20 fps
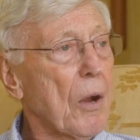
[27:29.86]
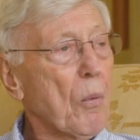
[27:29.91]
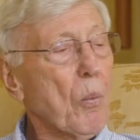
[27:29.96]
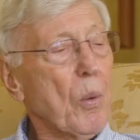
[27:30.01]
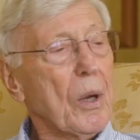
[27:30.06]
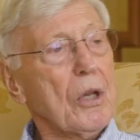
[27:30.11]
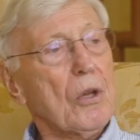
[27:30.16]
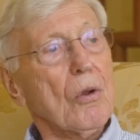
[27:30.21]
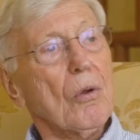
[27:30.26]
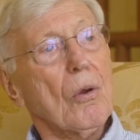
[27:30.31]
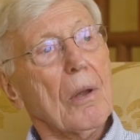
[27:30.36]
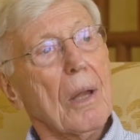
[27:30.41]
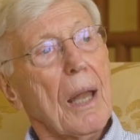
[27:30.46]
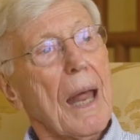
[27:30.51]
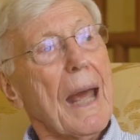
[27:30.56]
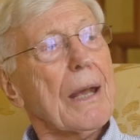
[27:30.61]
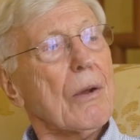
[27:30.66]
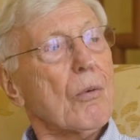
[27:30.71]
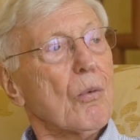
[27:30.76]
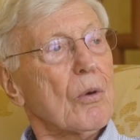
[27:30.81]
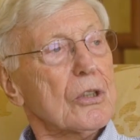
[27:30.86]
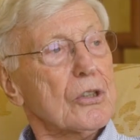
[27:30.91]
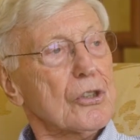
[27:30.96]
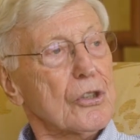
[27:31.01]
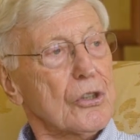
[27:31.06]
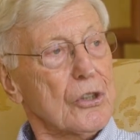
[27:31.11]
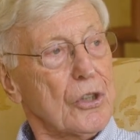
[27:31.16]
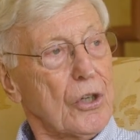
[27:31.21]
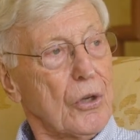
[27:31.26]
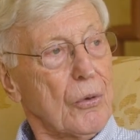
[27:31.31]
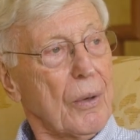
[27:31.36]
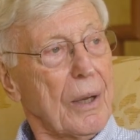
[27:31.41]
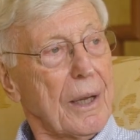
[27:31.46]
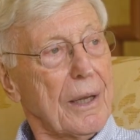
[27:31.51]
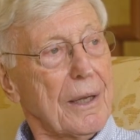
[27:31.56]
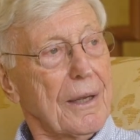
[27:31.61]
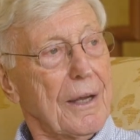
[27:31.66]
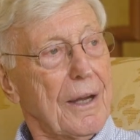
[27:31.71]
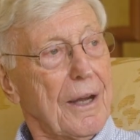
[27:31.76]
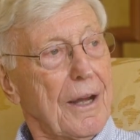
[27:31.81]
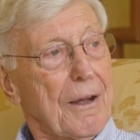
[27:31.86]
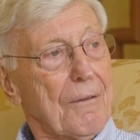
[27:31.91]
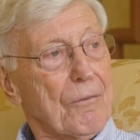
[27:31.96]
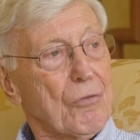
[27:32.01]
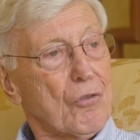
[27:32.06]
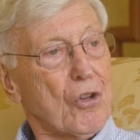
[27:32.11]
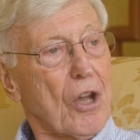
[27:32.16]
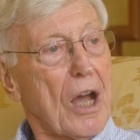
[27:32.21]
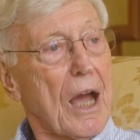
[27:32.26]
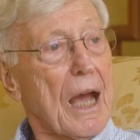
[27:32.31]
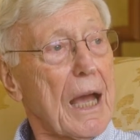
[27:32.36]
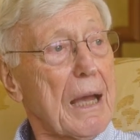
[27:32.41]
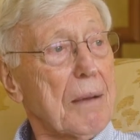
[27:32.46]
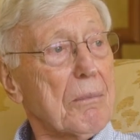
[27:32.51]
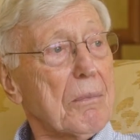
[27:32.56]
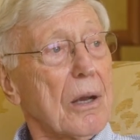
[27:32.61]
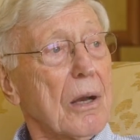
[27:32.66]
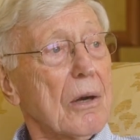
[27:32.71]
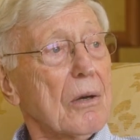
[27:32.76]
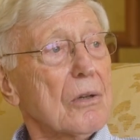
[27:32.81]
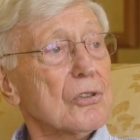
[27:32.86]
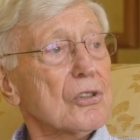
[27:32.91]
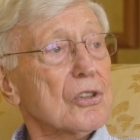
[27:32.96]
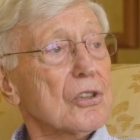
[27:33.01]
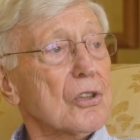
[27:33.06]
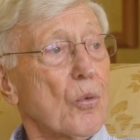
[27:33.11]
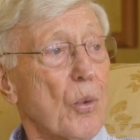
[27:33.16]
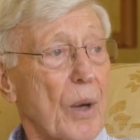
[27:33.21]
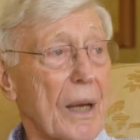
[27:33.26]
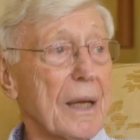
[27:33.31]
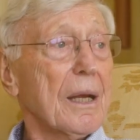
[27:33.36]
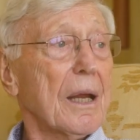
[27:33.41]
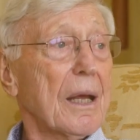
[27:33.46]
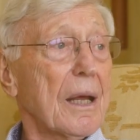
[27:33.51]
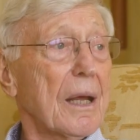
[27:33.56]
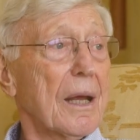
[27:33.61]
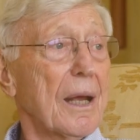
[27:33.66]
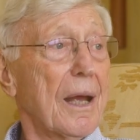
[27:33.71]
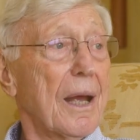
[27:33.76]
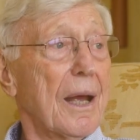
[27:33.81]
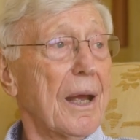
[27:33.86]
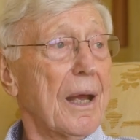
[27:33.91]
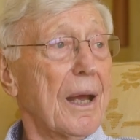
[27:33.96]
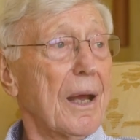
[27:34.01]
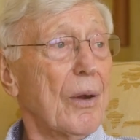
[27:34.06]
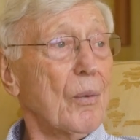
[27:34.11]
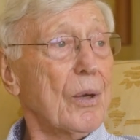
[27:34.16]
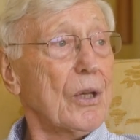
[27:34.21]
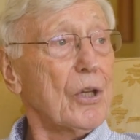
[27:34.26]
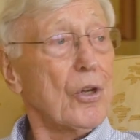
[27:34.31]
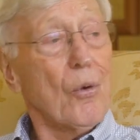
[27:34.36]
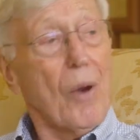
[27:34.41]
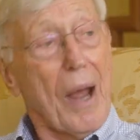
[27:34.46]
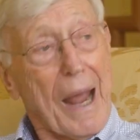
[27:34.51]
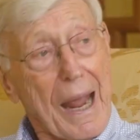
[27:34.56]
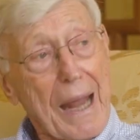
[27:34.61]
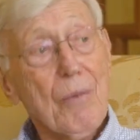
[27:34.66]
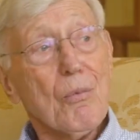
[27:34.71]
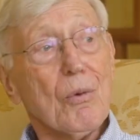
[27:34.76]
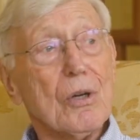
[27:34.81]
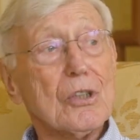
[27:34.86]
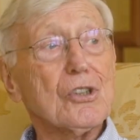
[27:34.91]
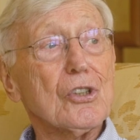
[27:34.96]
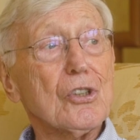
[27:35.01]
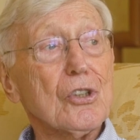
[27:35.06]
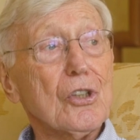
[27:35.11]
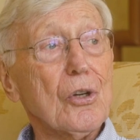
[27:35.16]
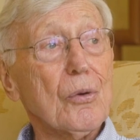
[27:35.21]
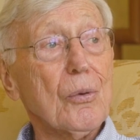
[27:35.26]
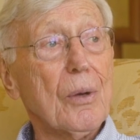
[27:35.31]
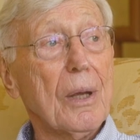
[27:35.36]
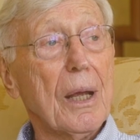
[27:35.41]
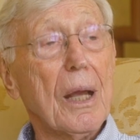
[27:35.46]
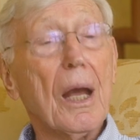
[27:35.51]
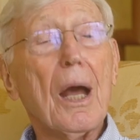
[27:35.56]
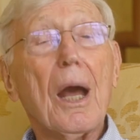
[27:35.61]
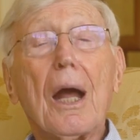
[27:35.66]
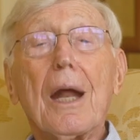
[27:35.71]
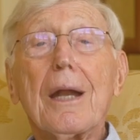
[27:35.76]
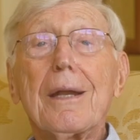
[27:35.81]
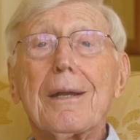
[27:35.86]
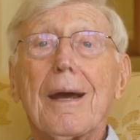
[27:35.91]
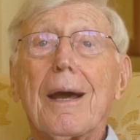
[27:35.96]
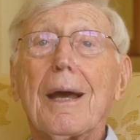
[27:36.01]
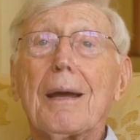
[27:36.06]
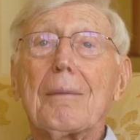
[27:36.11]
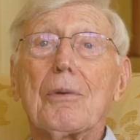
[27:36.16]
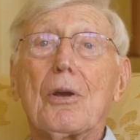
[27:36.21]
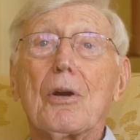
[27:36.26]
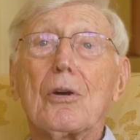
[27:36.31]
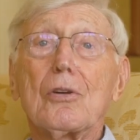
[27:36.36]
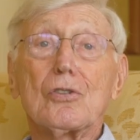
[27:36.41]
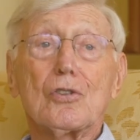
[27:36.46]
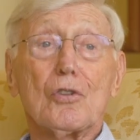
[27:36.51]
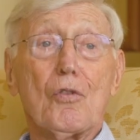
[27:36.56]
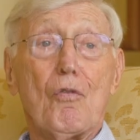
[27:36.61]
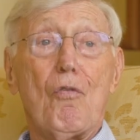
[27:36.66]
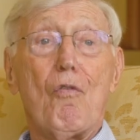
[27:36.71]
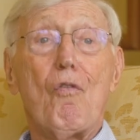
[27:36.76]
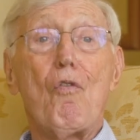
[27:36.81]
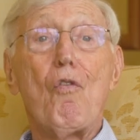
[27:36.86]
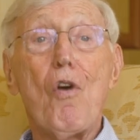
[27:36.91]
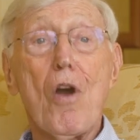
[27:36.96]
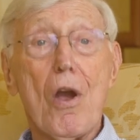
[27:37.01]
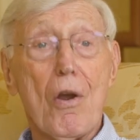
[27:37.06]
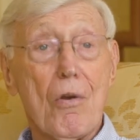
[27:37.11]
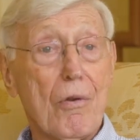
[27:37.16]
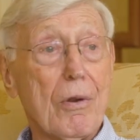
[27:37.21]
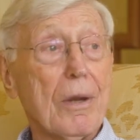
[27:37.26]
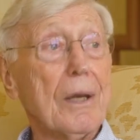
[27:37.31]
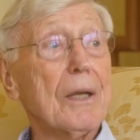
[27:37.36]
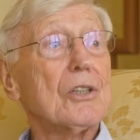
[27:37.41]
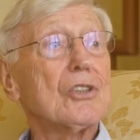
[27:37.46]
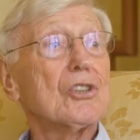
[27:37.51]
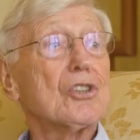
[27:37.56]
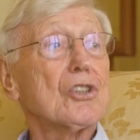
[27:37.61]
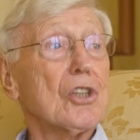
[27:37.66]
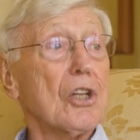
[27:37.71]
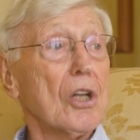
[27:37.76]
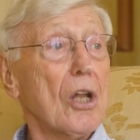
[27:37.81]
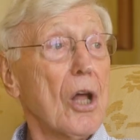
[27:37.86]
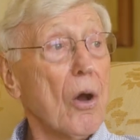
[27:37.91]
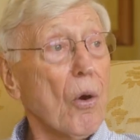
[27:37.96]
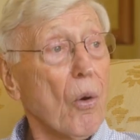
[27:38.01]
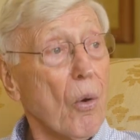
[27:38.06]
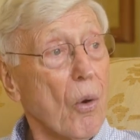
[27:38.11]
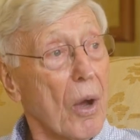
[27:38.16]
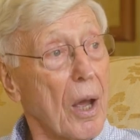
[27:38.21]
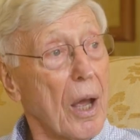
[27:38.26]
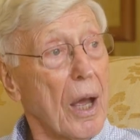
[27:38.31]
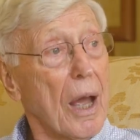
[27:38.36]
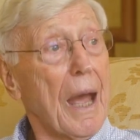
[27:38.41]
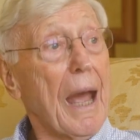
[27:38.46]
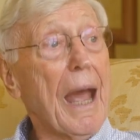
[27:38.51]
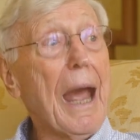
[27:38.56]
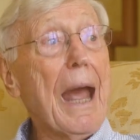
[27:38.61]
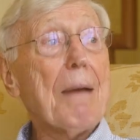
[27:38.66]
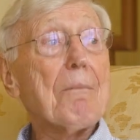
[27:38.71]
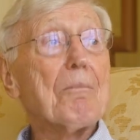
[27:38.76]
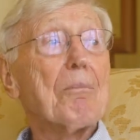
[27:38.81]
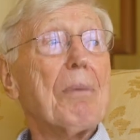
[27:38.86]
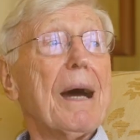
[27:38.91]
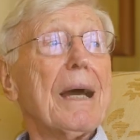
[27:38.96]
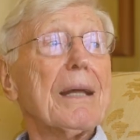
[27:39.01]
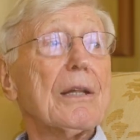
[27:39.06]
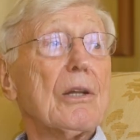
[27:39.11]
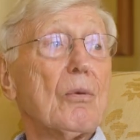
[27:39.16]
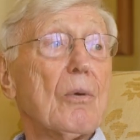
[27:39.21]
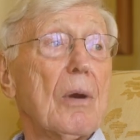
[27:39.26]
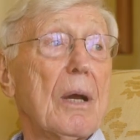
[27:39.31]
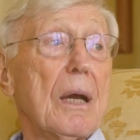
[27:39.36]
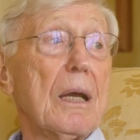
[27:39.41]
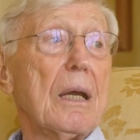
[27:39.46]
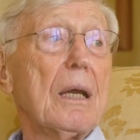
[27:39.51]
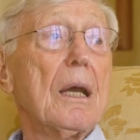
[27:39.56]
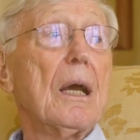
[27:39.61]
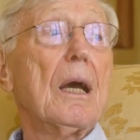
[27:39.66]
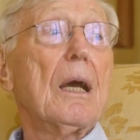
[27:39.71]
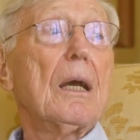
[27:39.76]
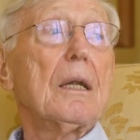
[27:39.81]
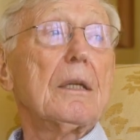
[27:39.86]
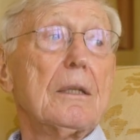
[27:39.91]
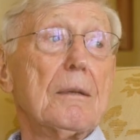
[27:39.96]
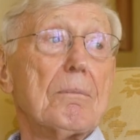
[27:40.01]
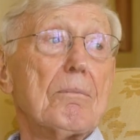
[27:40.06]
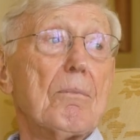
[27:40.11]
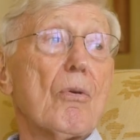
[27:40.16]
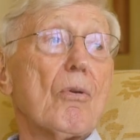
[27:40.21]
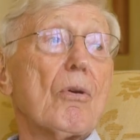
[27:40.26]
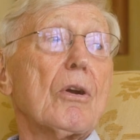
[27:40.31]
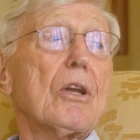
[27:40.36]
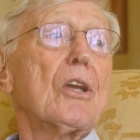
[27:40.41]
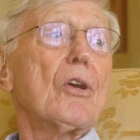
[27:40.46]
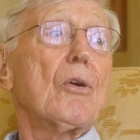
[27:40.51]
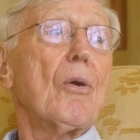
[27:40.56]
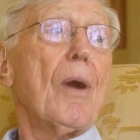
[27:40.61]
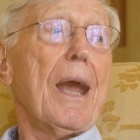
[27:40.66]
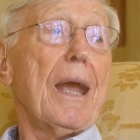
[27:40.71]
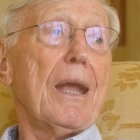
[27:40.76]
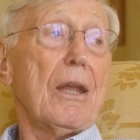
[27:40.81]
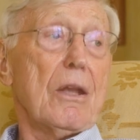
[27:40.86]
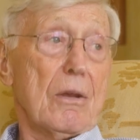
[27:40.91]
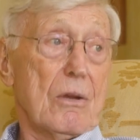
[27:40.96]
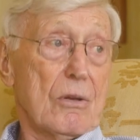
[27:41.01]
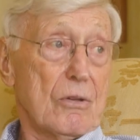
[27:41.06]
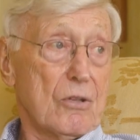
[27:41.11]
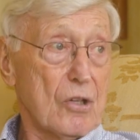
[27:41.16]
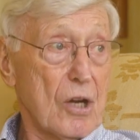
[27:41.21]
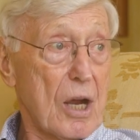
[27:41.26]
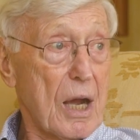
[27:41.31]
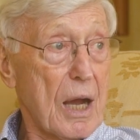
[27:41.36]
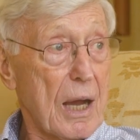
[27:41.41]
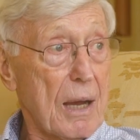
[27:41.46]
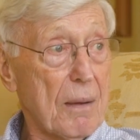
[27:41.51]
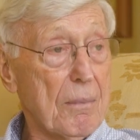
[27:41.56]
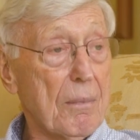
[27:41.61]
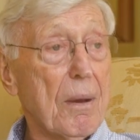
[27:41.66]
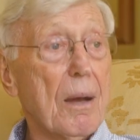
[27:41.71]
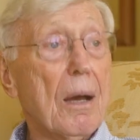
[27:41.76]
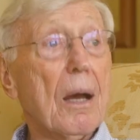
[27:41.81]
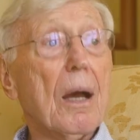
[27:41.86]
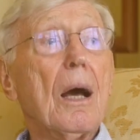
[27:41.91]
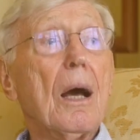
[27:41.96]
When you like what you're doing, right, time goes quickly. When you hate what you're doing, time goes very slow. And by the way, the more you hate your job,